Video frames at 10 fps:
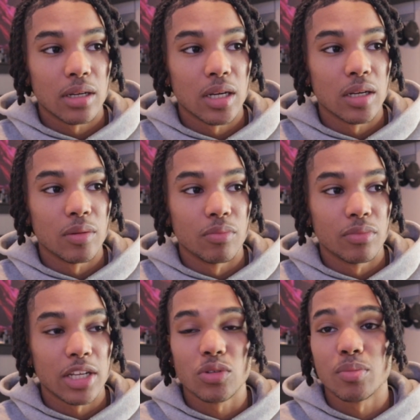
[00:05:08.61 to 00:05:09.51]

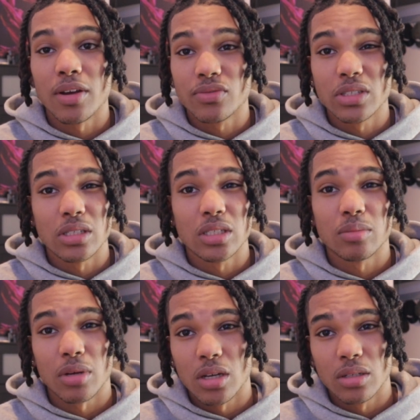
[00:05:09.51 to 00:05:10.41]
That's with my physics
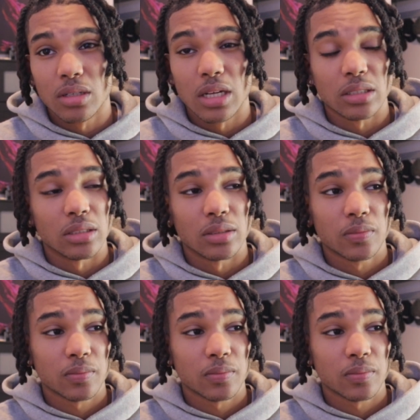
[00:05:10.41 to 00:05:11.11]
and my other classes.